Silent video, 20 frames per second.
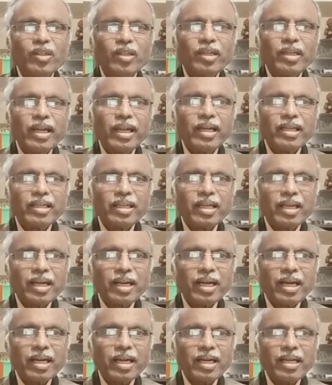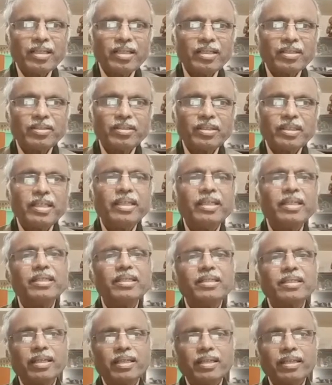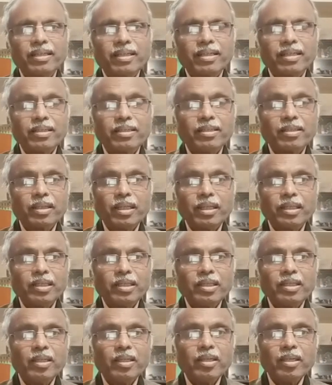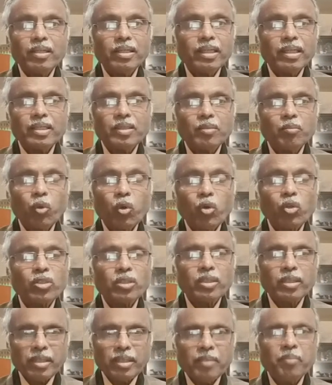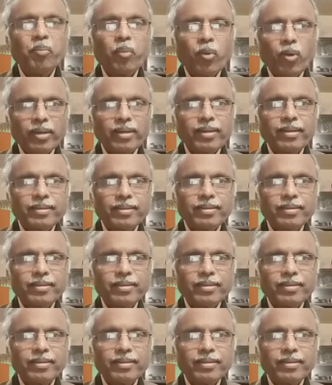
at current TT selling rates. That is most important.